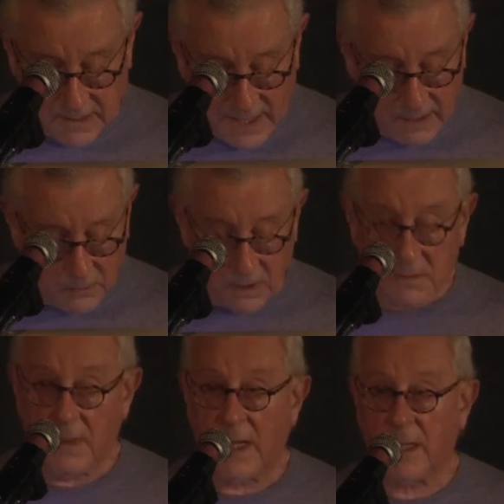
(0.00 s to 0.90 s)
that what
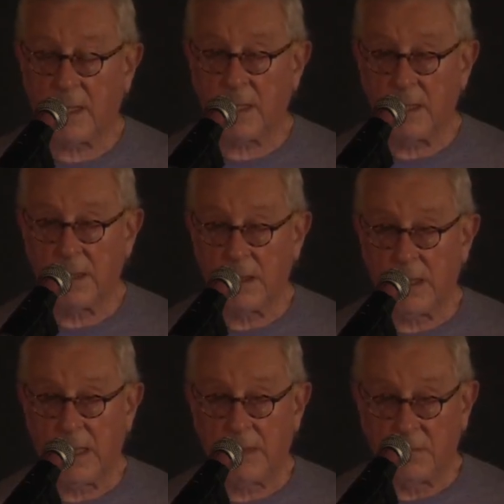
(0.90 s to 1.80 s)
Mac
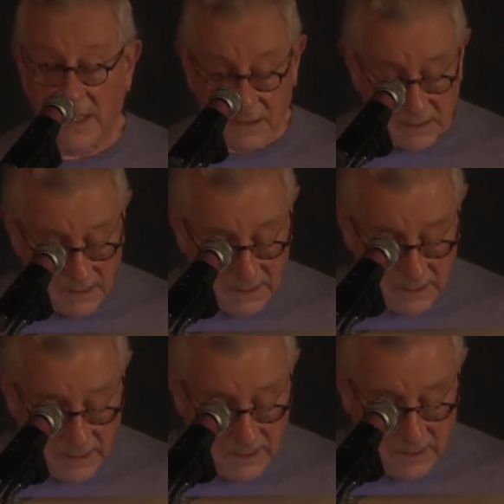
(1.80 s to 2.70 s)
had meant?
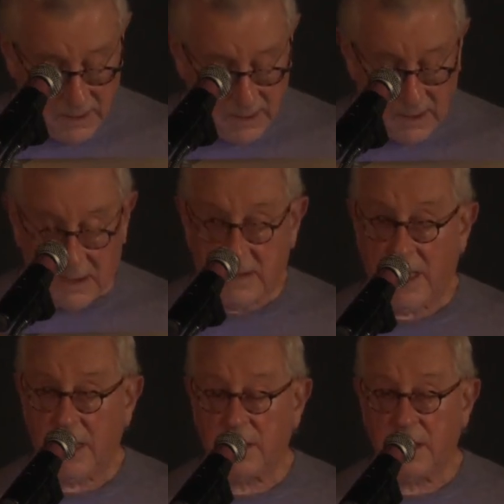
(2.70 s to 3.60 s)

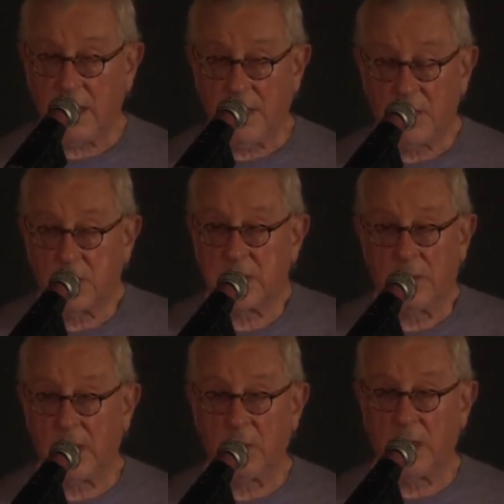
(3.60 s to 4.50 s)
Death? I mean, was
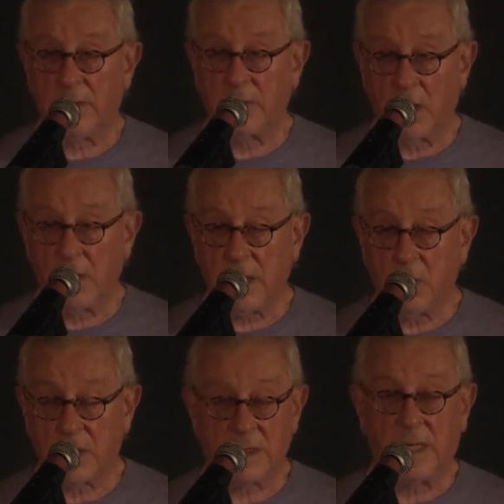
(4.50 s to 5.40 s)
there any way of knowing?
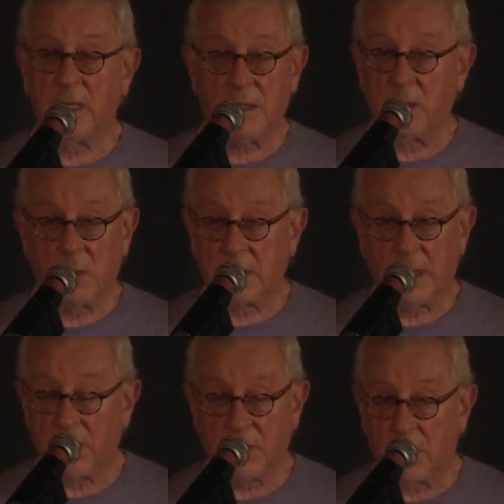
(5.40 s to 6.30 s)
Was anything what
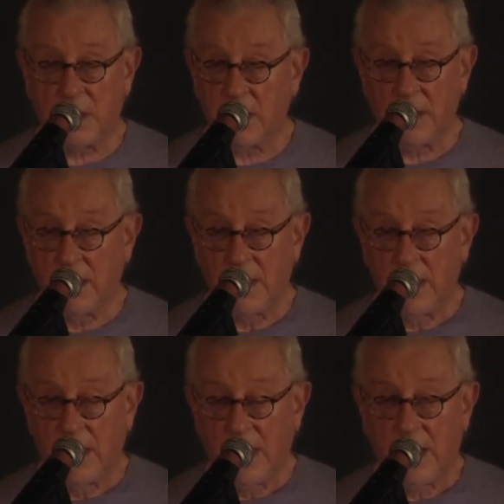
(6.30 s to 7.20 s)
they thought?
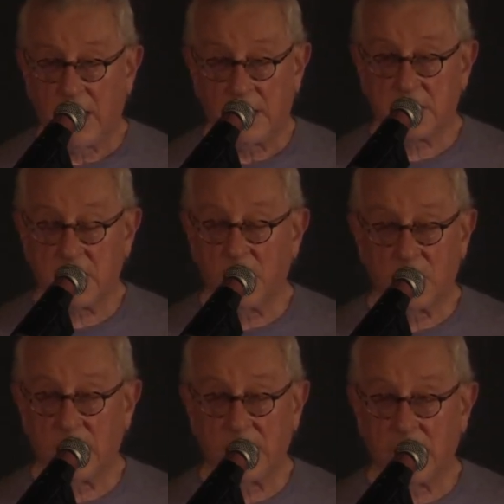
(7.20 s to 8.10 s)
So
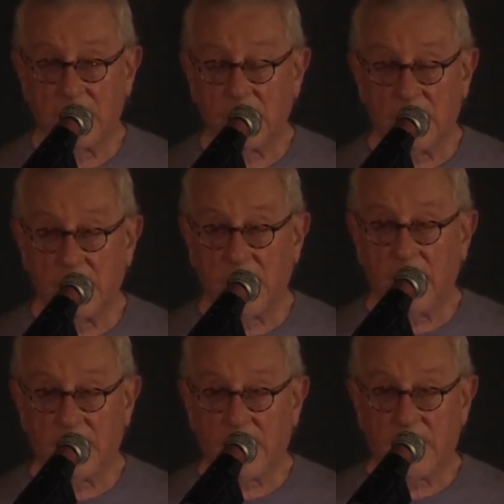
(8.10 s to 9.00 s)
in the
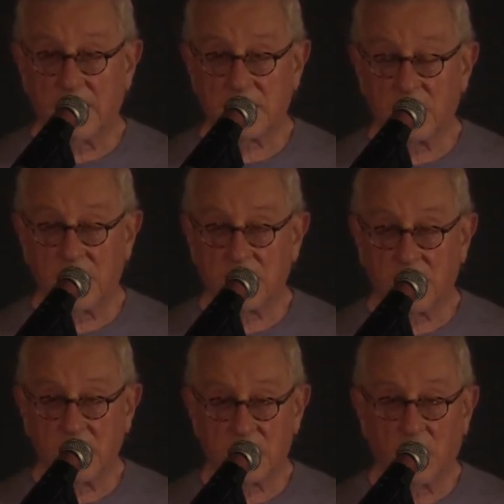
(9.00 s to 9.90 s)
end, I guess my
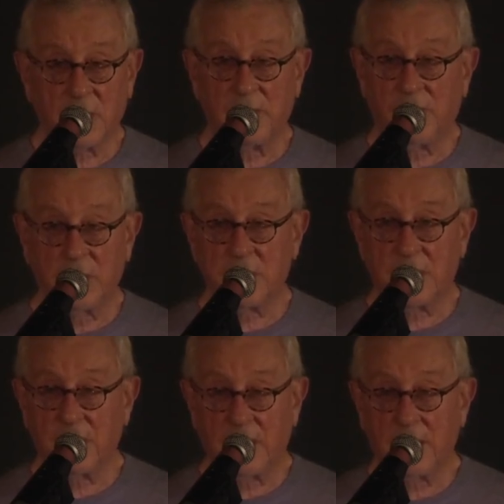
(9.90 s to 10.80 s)
story is more
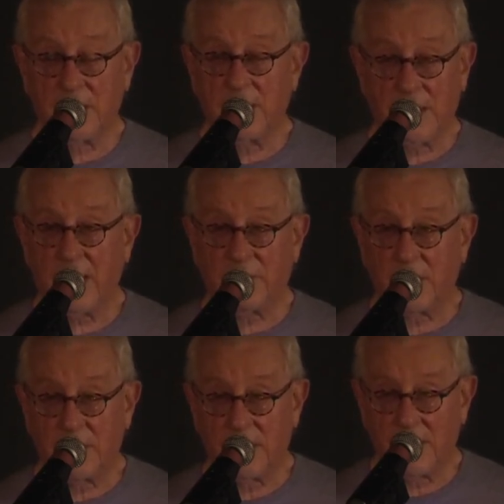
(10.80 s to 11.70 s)
confusing than ever.